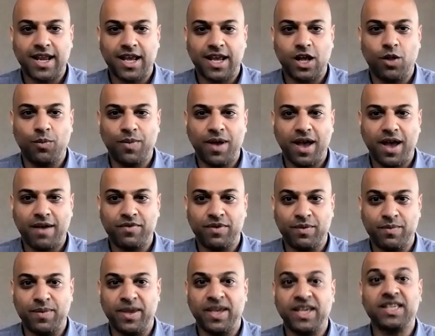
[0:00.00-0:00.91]
help have the
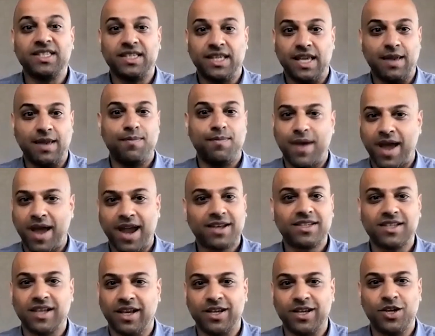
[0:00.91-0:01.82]
biggest
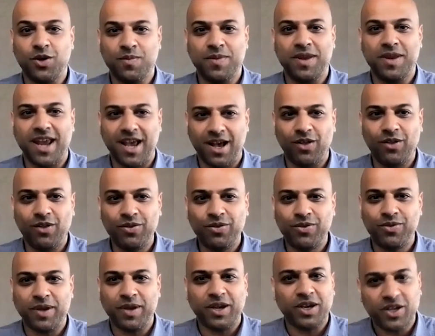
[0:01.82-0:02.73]
impact on human
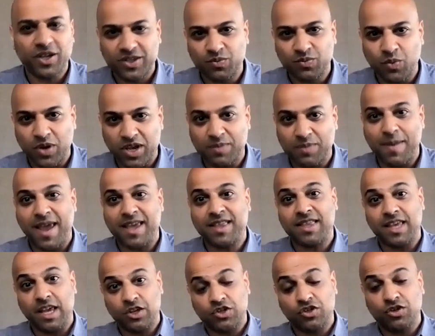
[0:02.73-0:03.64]
health because we make
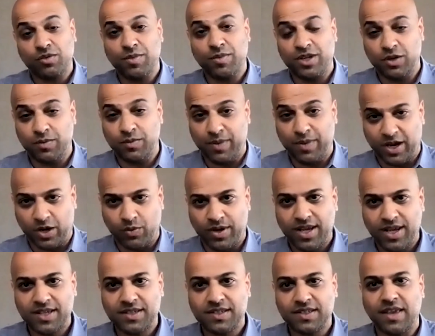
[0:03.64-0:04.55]
the instrument
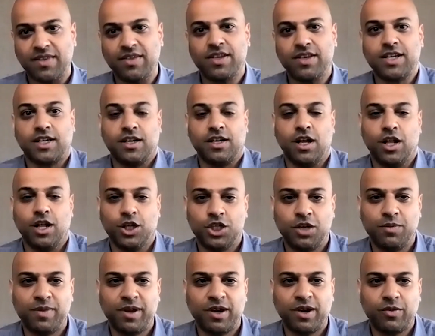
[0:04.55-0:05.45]
ubiquitous and the technology
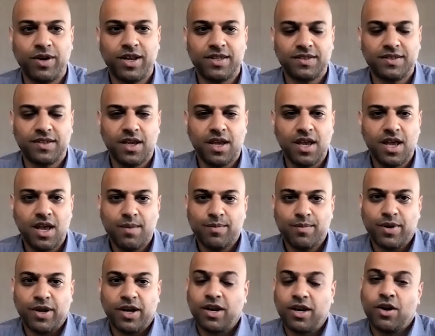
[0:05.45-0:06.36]
ubiquitous,
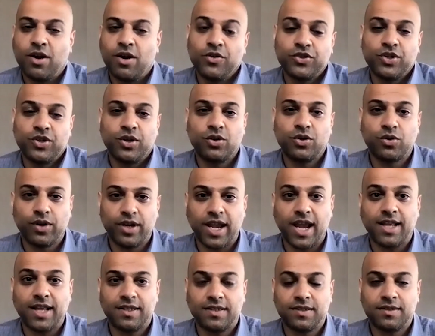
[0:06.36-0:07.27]
but it also
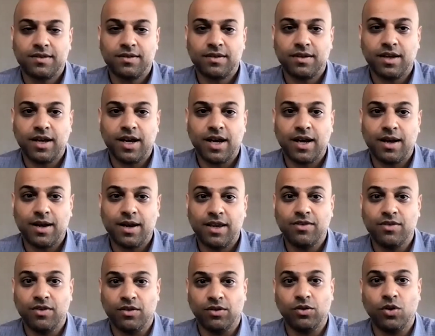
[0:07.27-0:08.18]
creates,
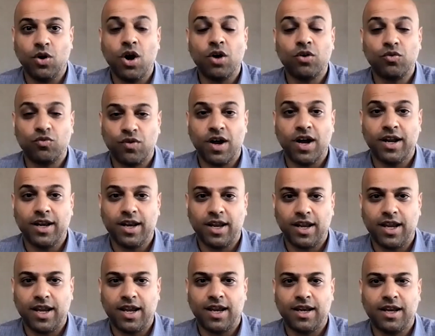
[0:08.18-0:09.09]
in the long run,
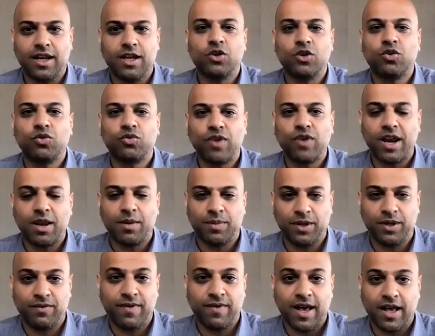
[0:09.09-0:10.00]
an
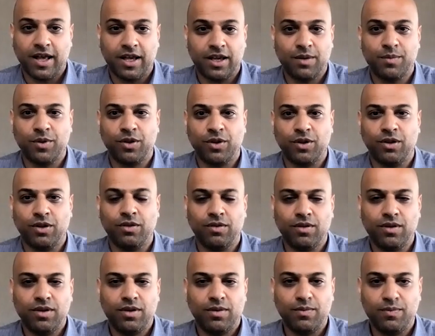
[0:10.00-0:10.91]
incredibly valuable
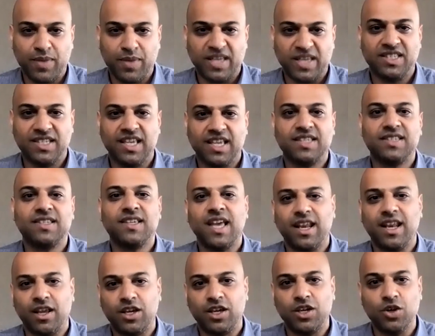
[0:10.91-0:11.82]
business
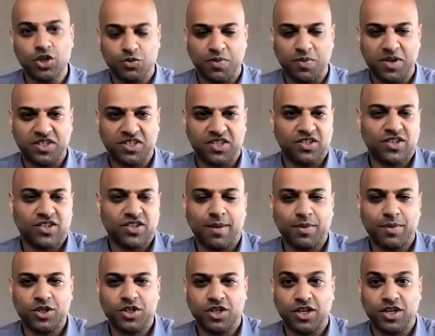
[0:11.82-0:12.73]
and a huge business
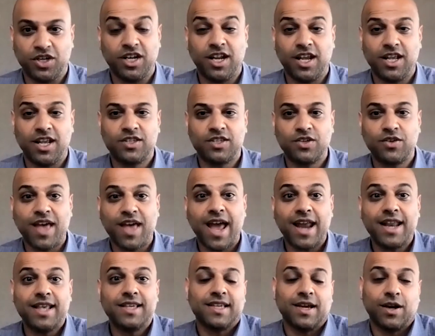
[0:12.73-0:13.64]
opportunity. And so
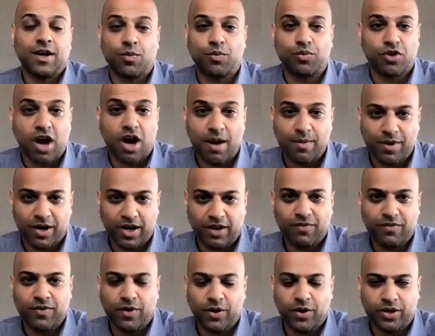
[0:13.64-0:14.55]
that is our primary
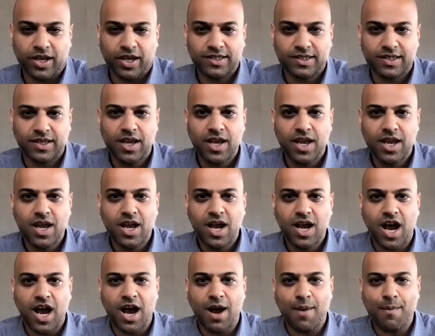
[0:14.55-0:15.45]
focus.
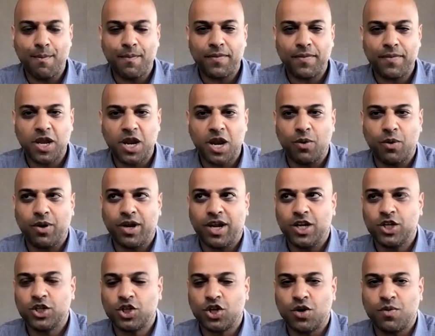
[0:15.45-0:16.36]

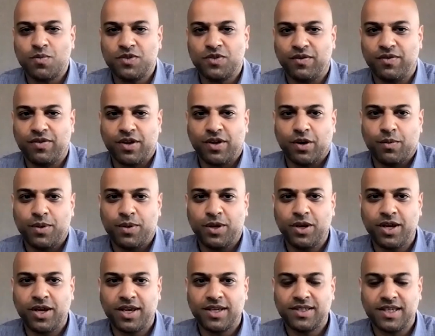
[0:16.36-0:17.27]
In terms of
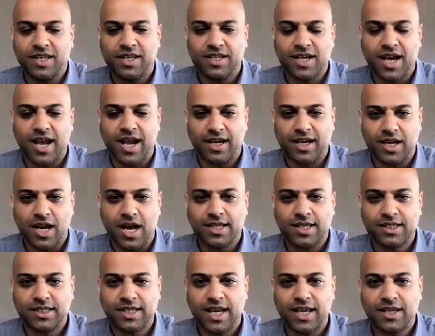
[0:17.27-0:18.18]
therapeutics and
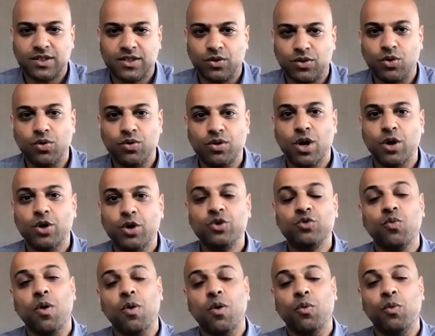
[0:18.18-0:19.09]
diagnostics, who knows
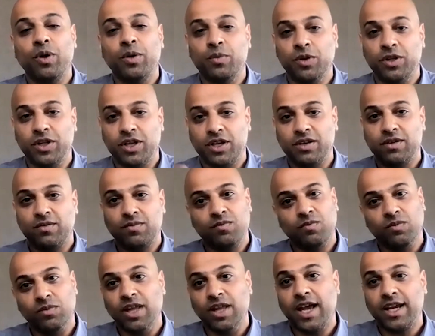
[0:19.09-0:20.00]
what we will
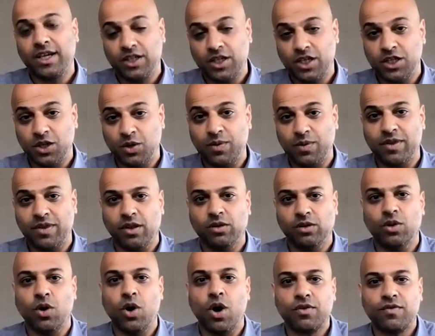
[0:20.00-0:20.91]
like to do in the
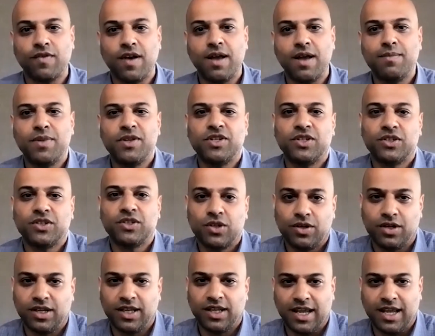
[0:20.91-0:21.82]
long run, but
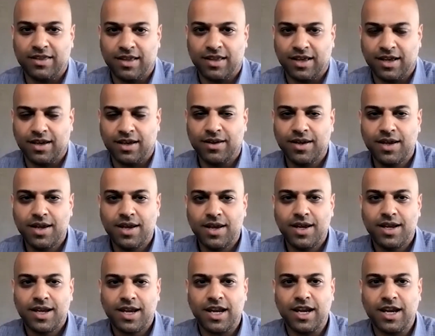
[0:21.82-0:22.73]
certainly in the
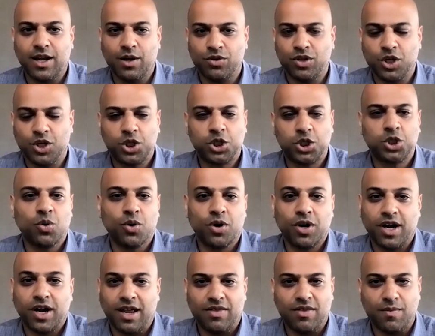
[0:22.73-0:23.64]

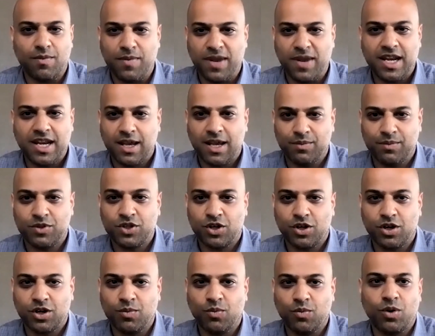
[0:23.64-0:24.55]
short and the medium
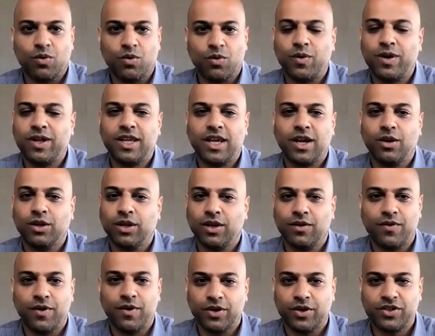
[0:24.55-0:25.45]
term, we're really only
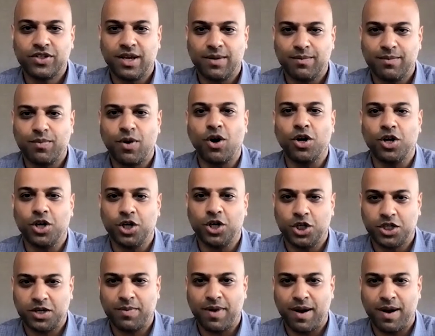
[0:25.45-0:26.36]
focused on
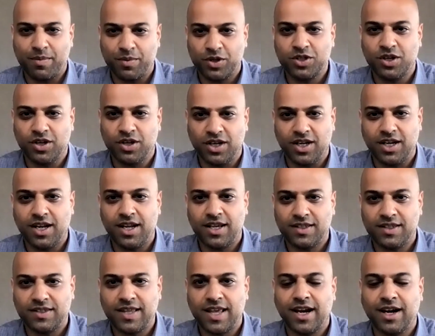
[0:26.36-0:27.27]
partnership
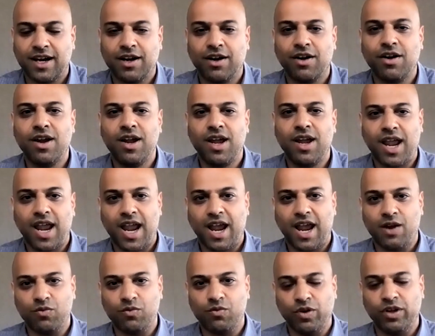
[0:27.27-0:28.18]
opportunities there
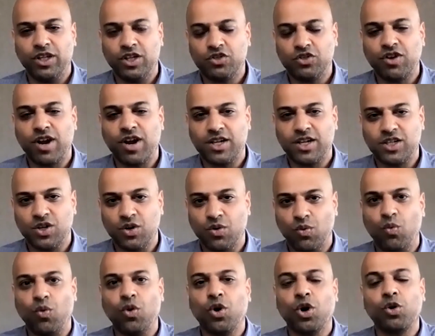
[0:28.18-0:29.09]
and really trying to
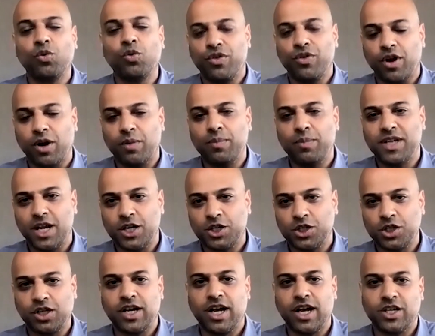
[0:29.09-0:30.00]
work with our
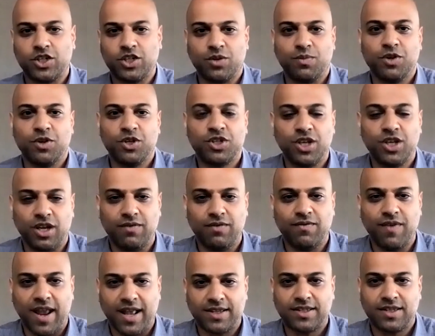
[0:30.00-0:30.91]
potential customers to
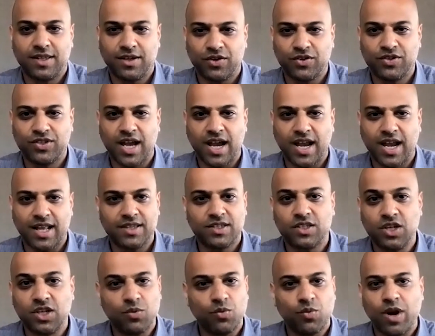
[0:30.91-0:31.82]
advance their science
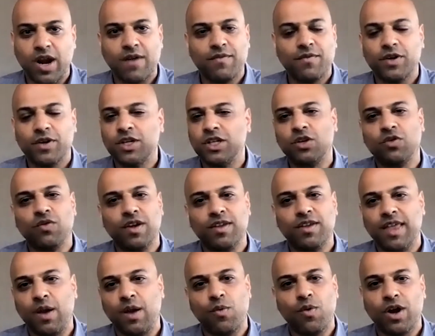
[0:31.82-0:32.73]
to whatever degree
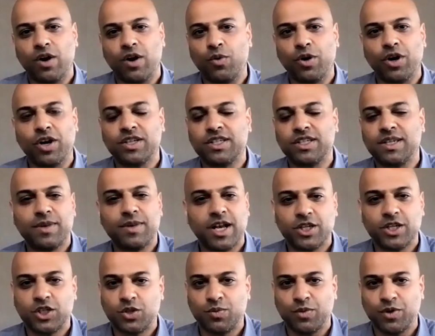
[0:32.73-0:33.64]
they want to work. Some
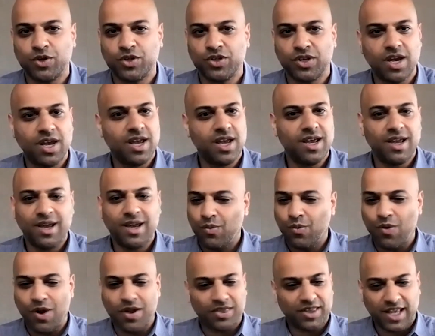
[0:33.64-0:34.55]
customers
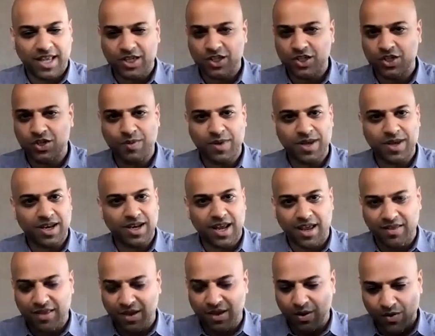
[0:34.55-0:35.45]
want the instrument
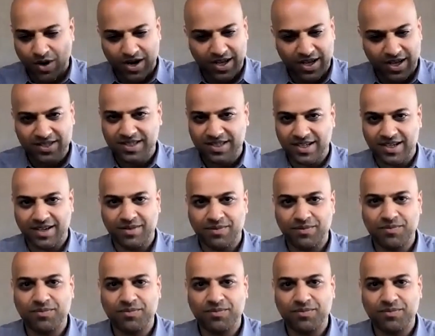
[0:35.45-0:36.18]
and they want us to